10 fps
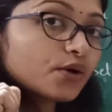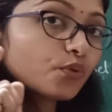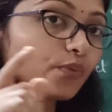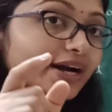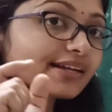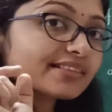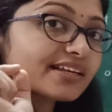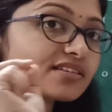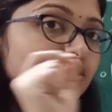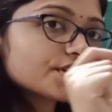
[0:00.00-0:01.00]
What are
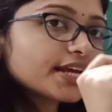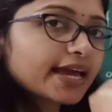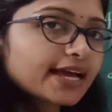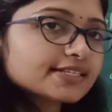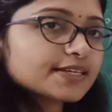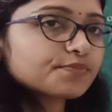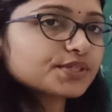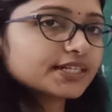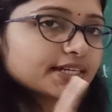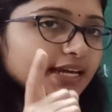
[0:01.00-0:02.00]
the string
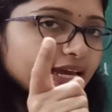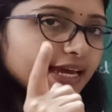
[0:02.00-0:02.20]
accepted?